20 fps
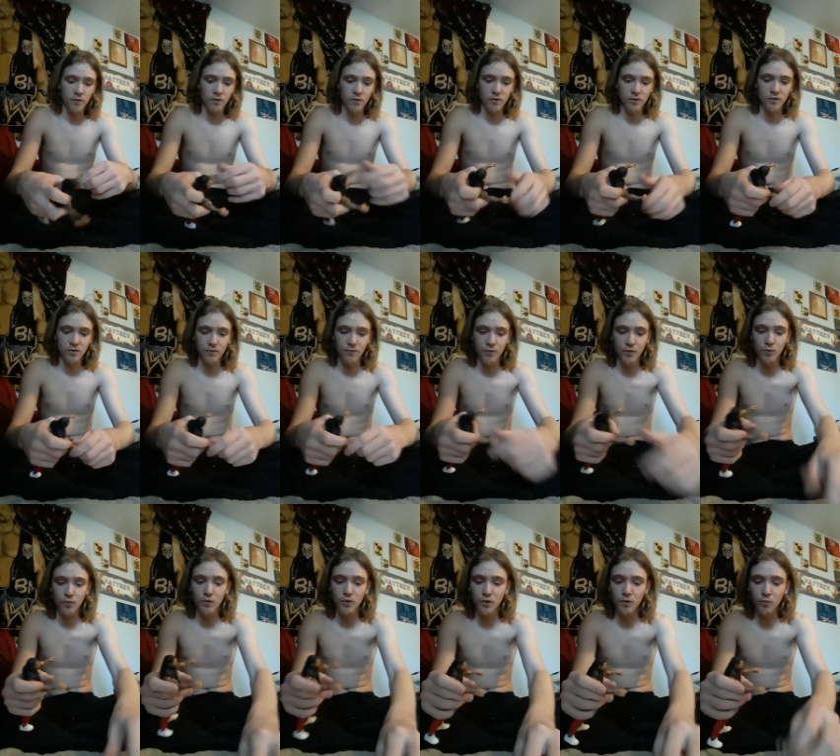because if you
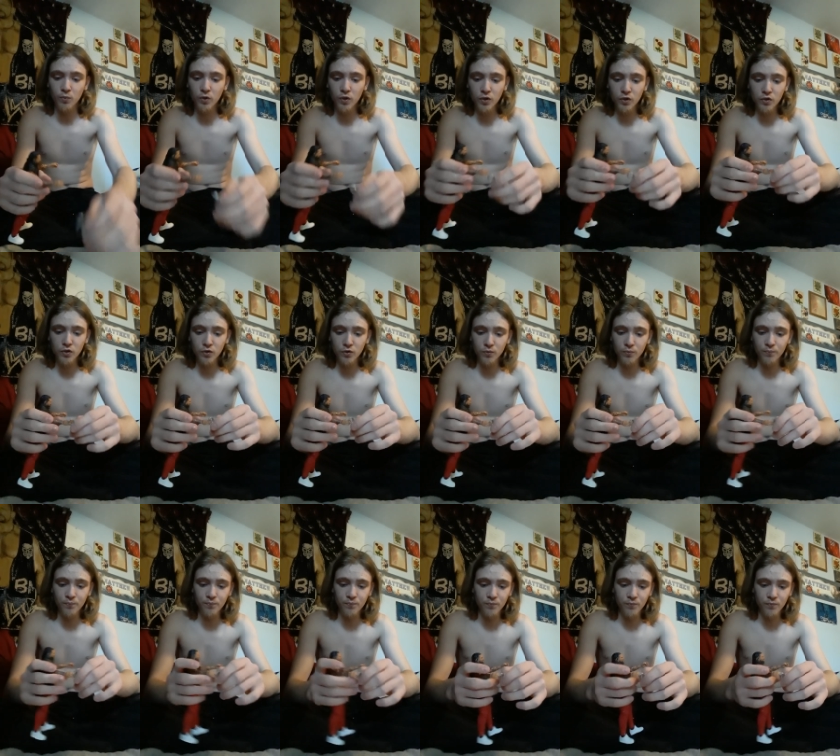really wanted to,
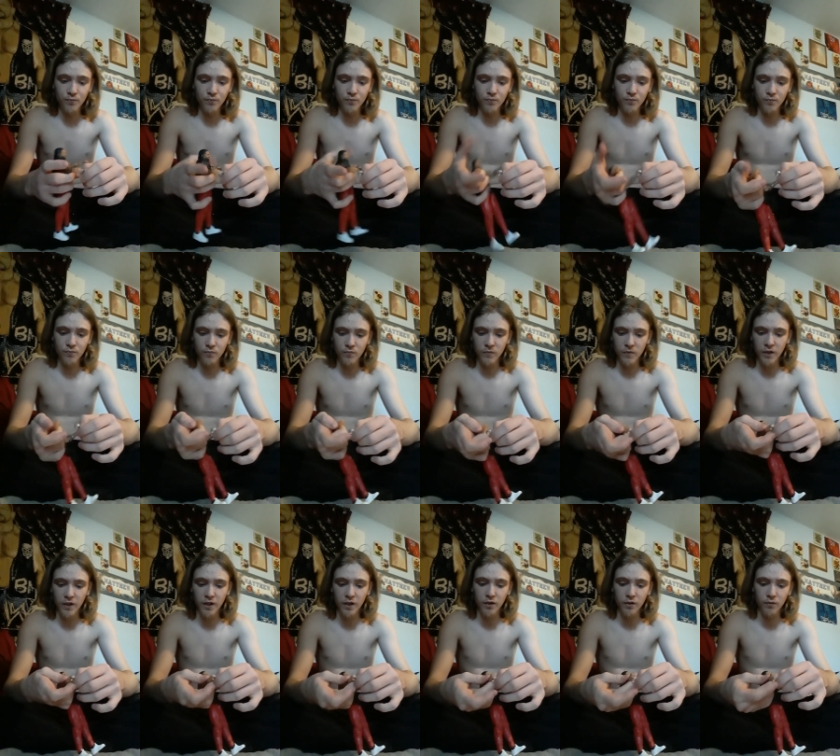
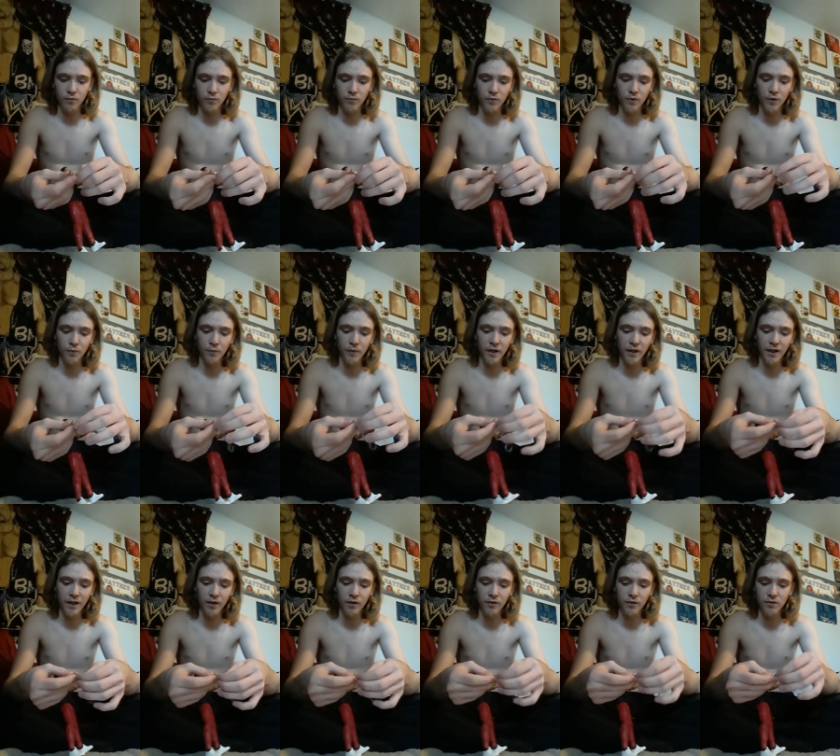and they're made
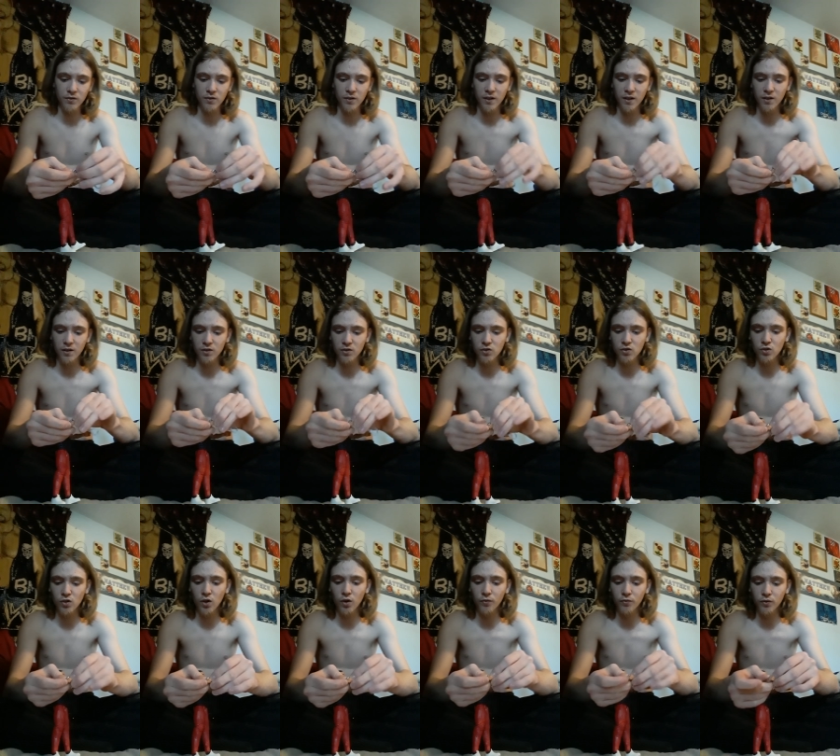out of this like
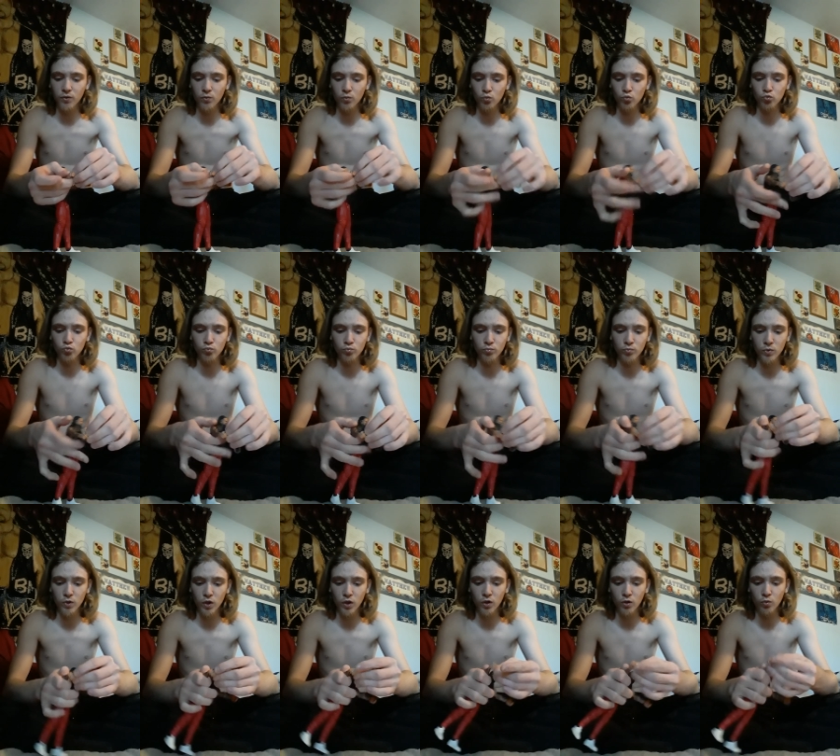soft
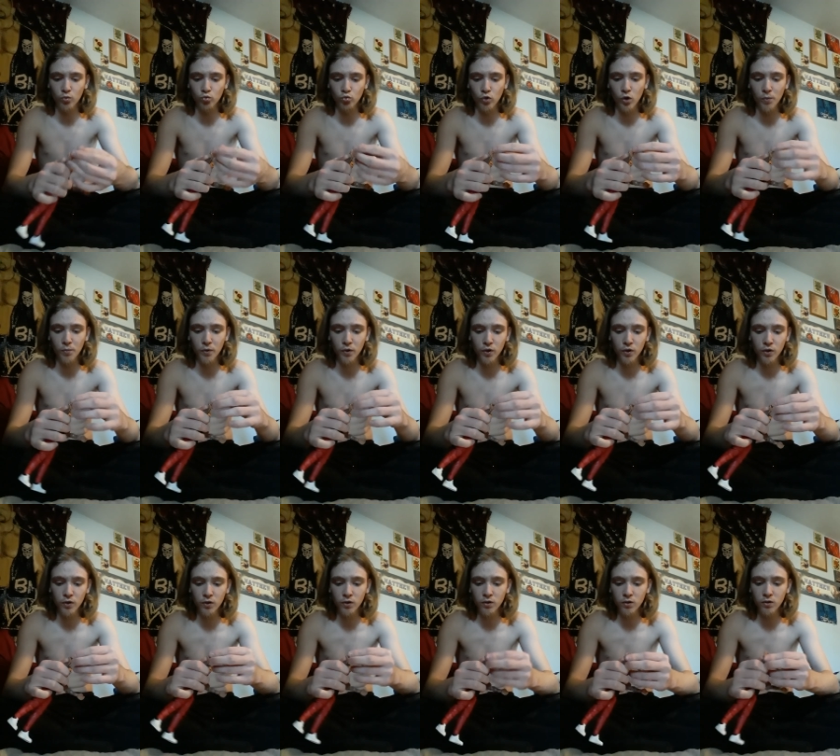rubber
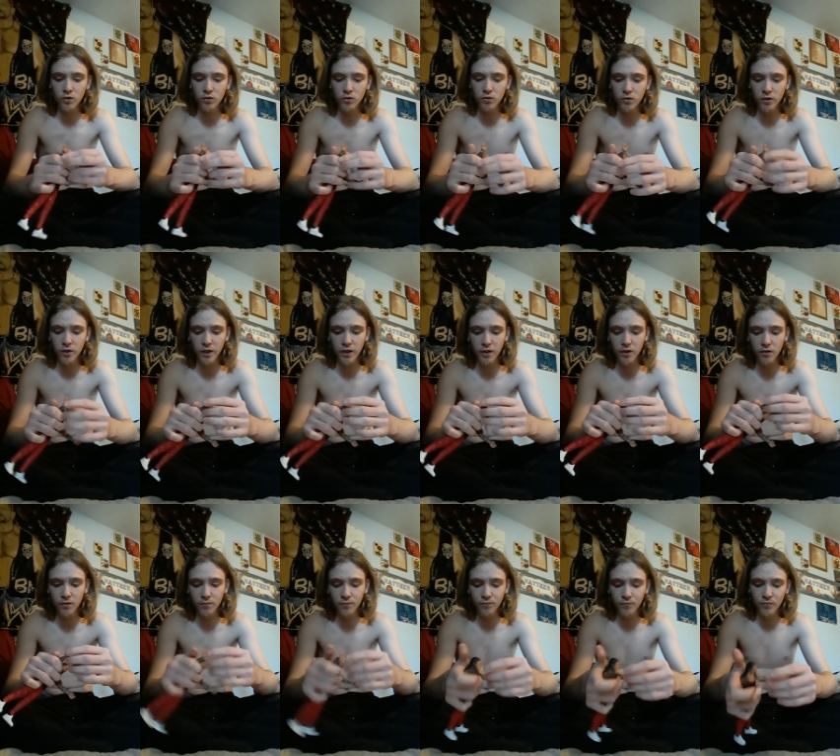like,
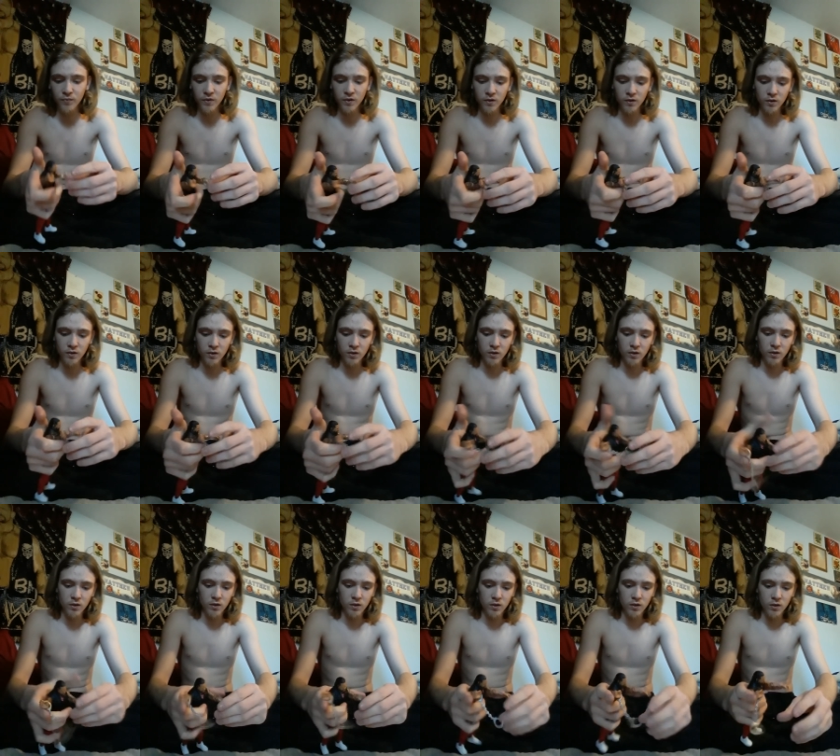
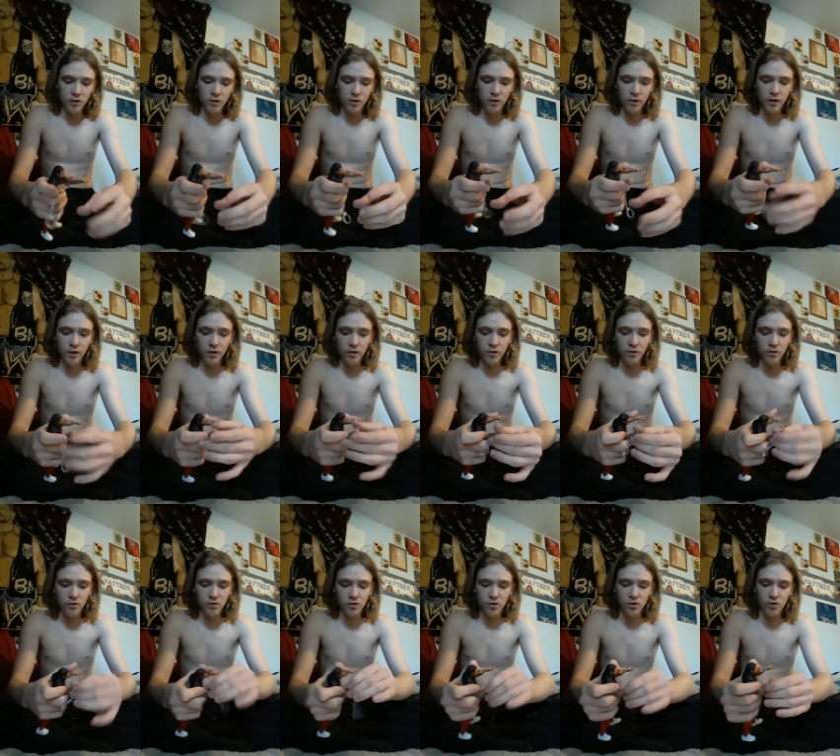thing.
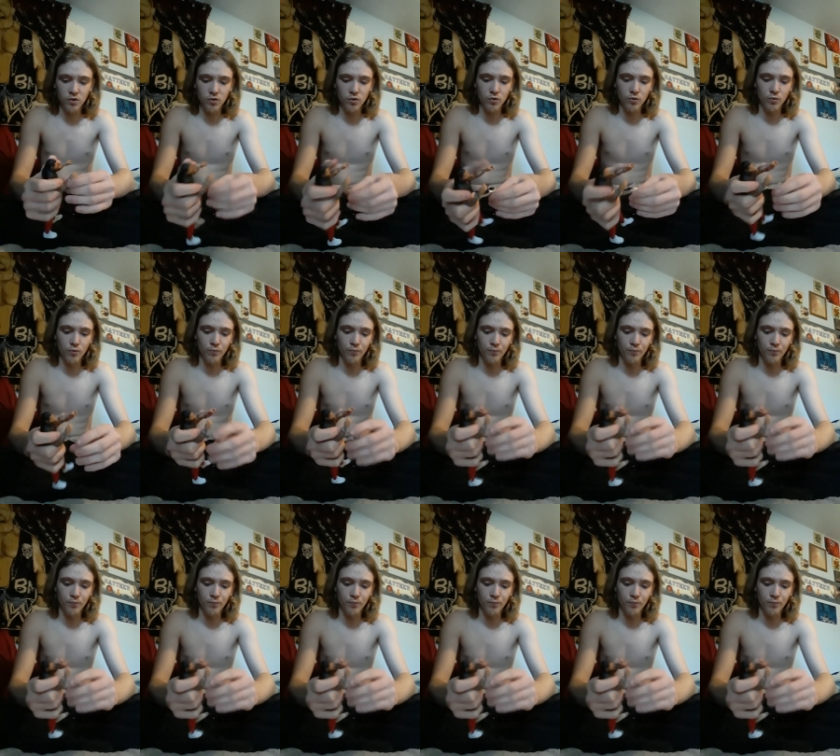So